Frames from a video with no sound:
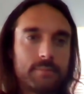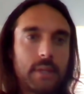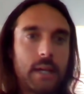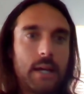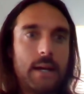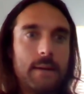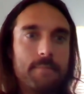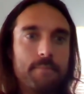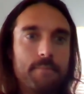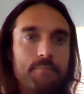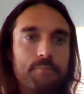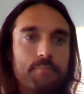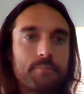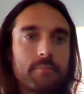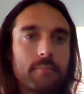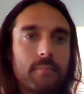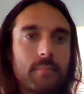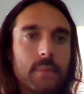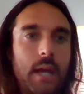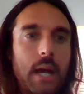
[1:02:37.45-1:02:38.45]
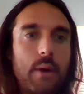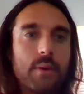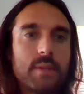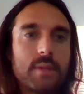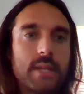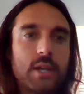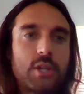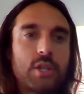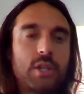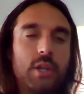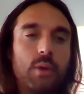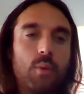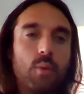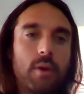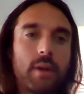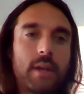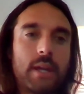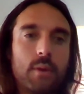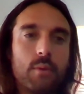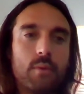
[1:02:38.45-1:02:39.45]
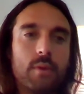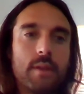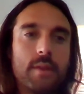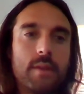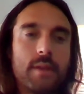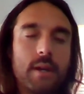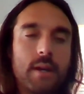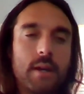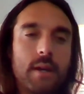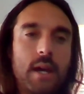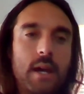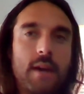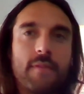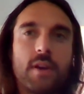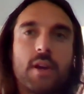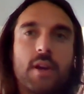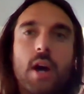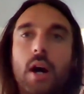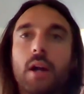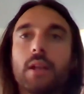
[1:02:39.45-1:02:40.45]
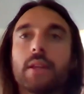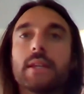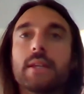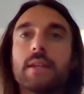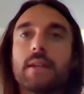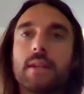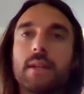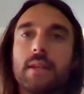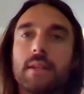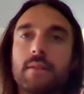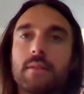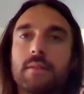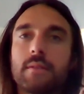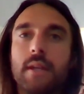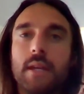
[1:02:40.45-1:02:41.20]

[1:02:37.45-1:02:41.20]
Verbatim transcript: um I was actually working with, uh, I have a colleague in,